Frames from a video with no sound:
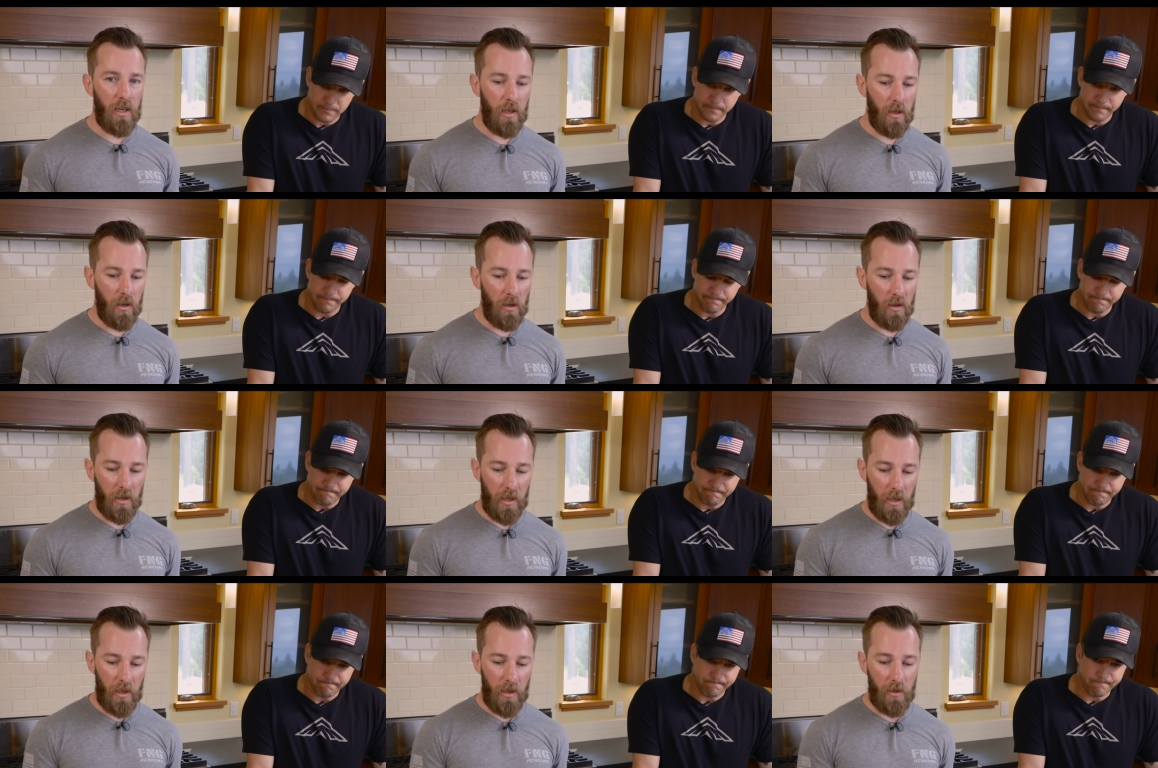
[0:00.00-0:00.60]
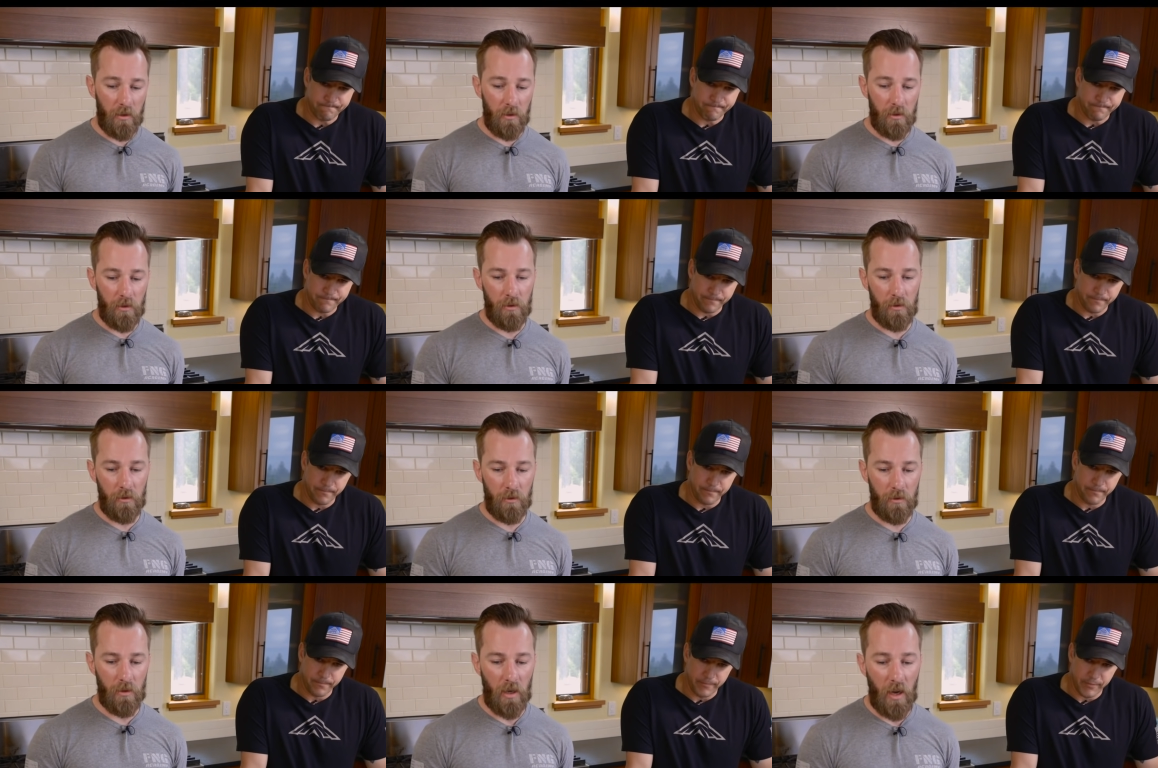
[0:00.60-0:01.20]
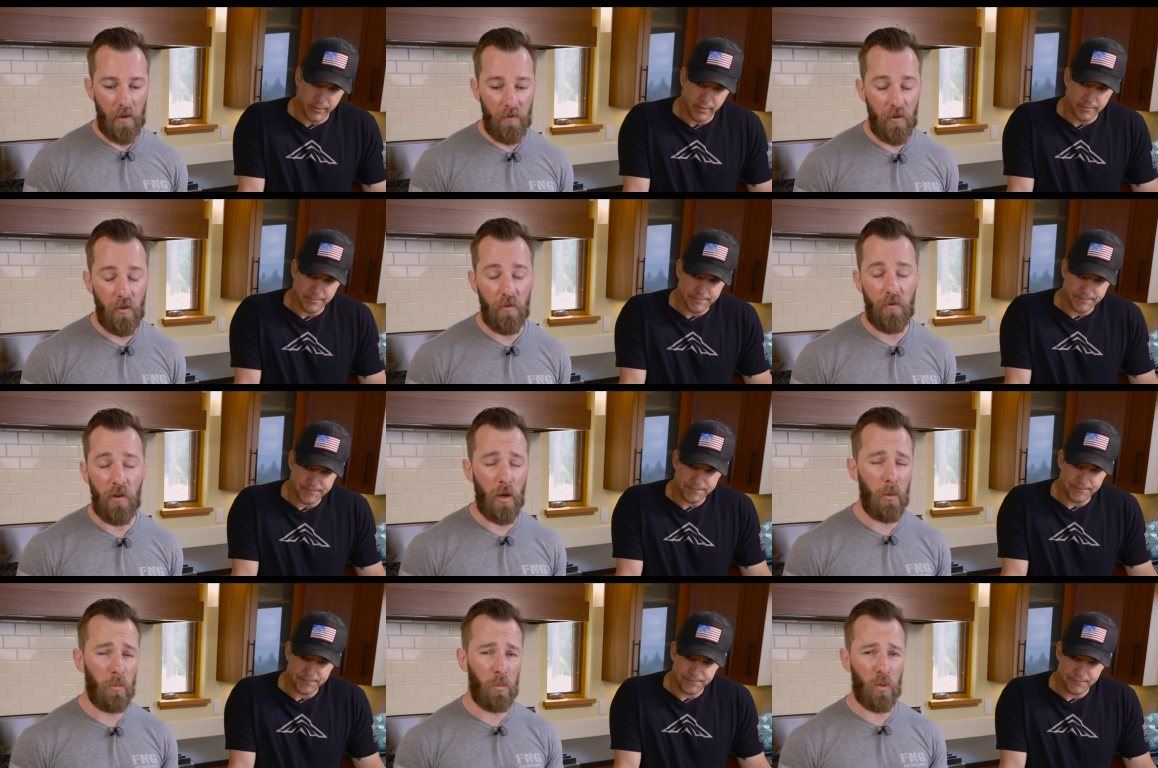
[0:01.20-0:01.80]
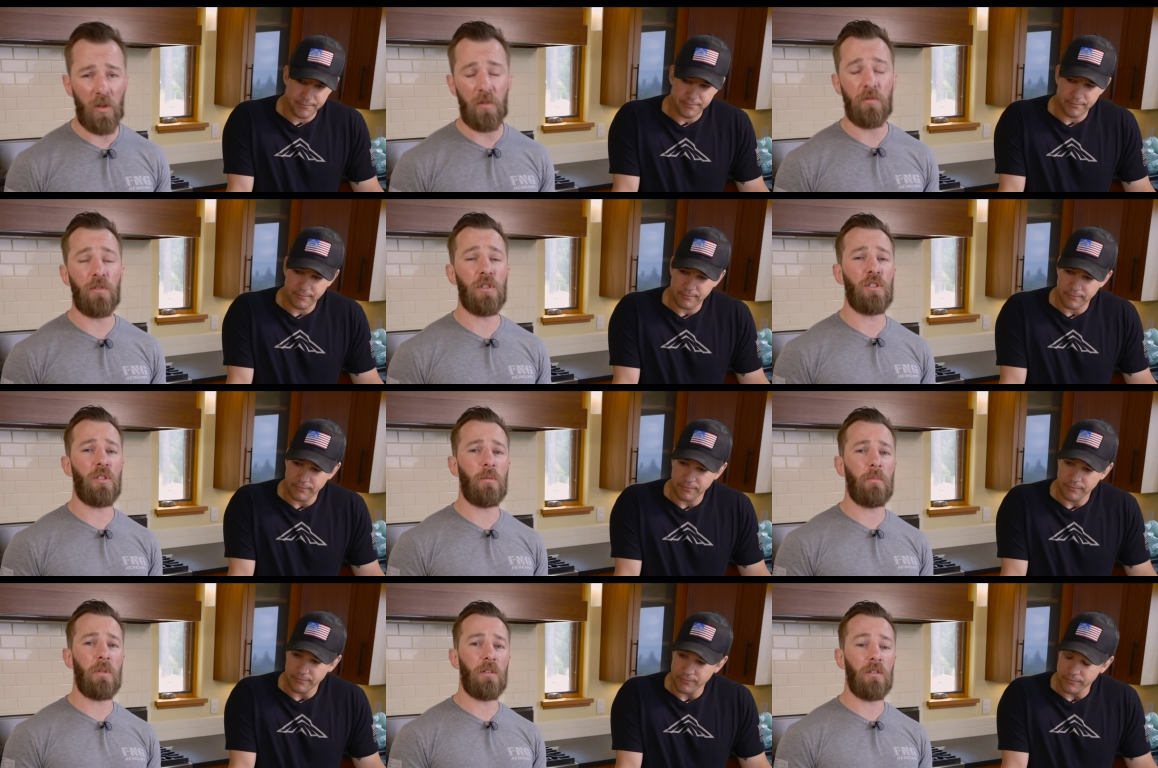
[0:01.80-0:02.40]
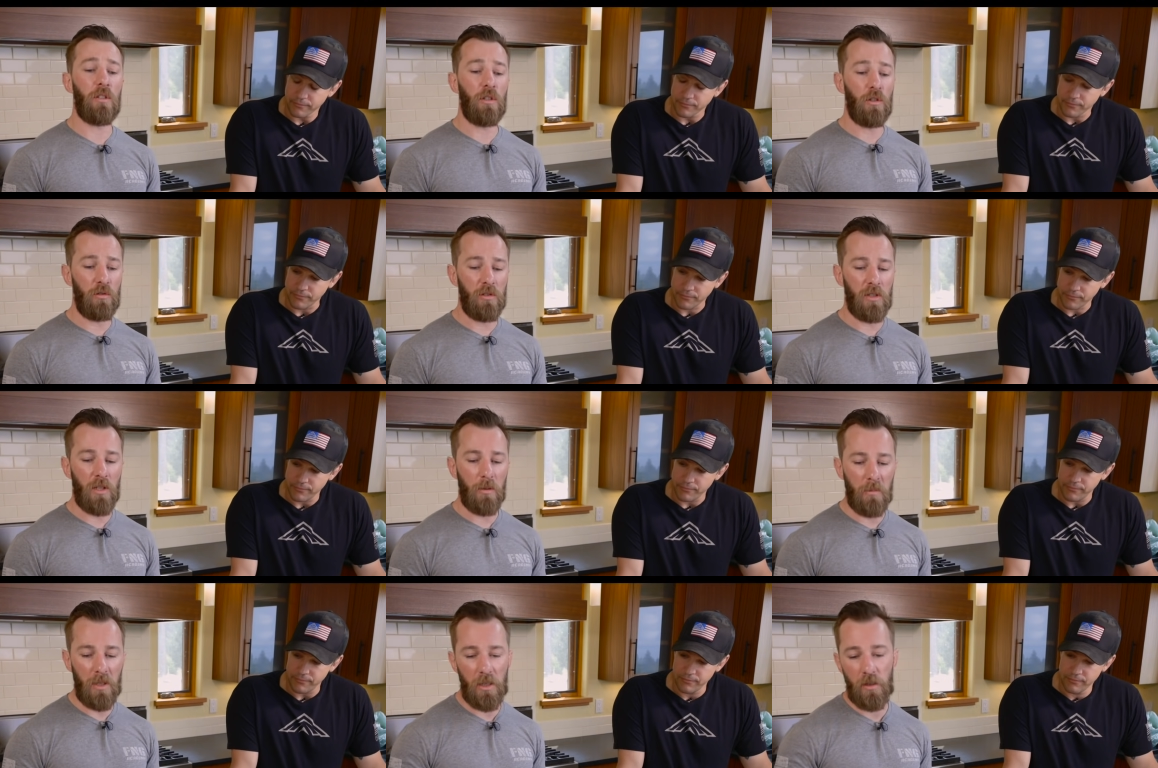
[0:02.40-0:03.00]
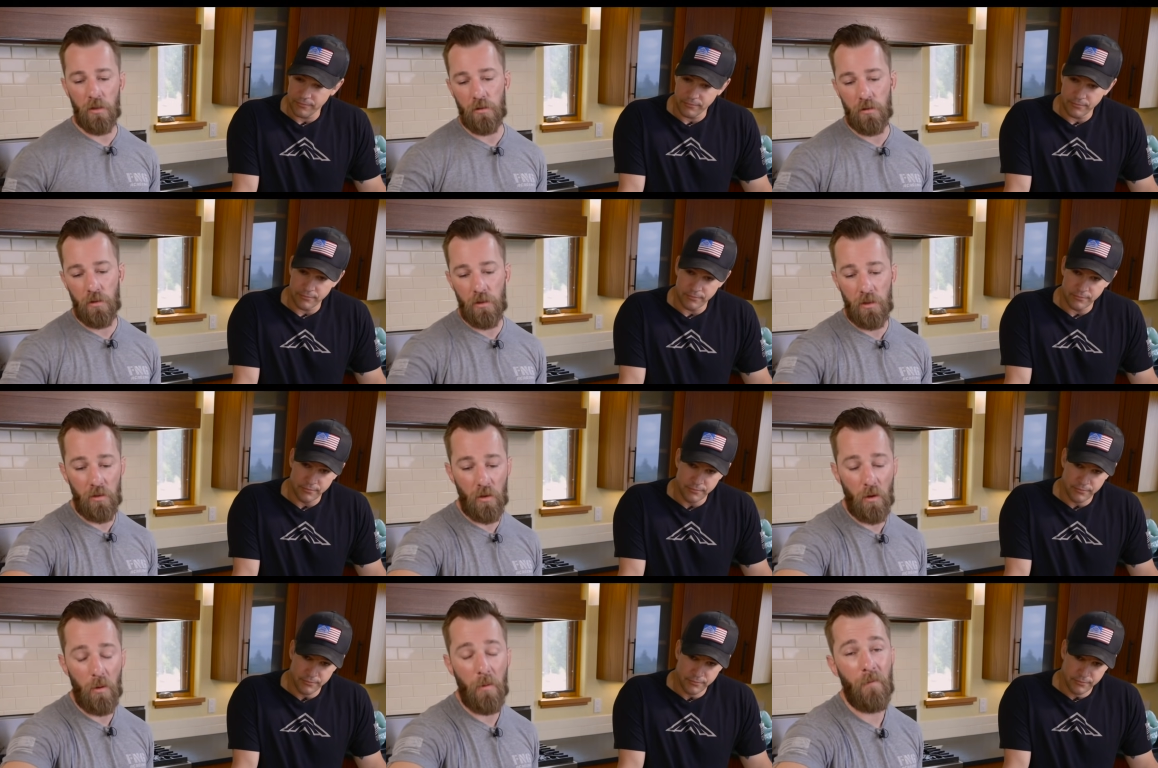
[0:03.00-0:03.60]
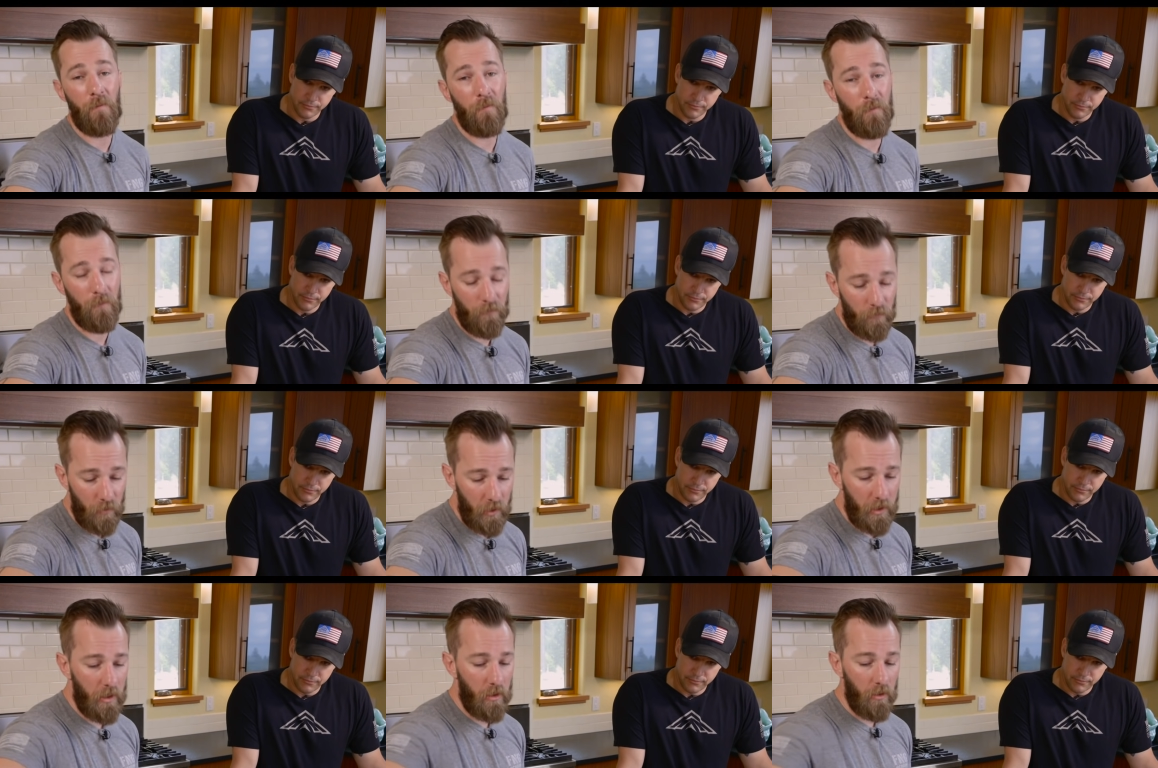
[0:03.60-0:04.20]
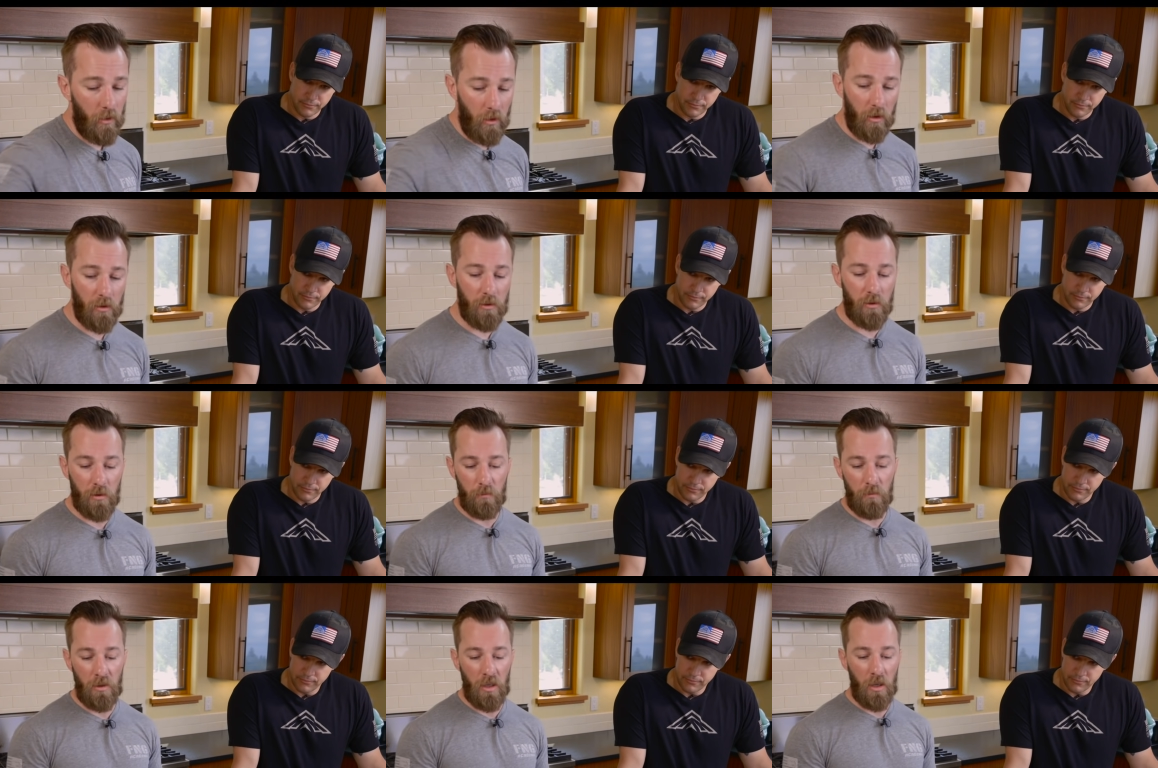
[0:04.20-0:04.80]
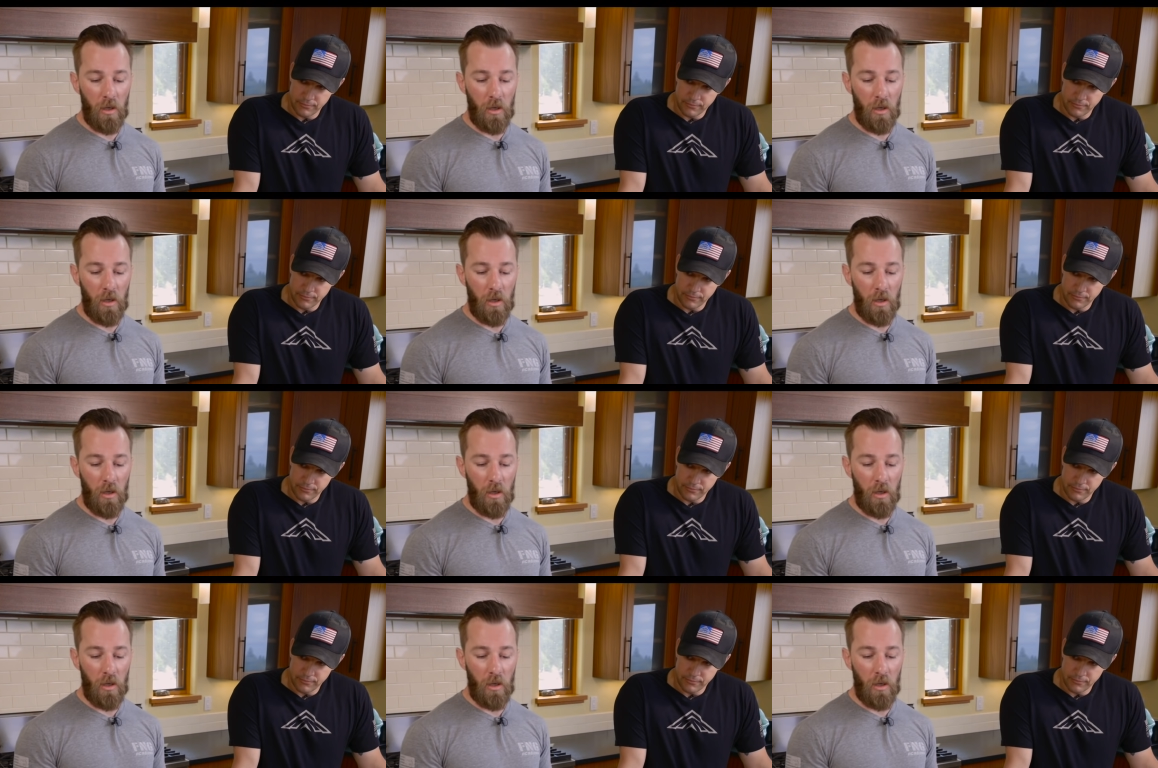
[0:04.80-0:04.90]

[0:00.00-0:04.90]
Speaker 1: here, and I feel very privileged to be able to use them because these are freaking awesome.